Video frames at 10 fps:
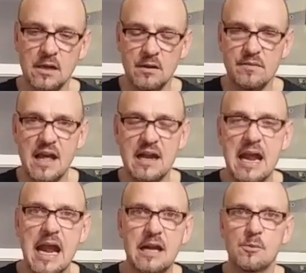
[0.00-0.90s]
that
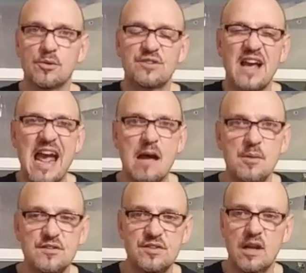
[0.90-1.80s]
animal's
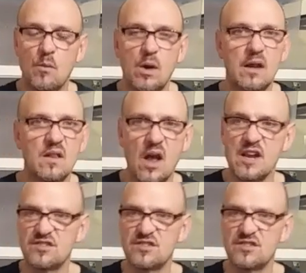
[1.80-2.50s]
habits and what it likes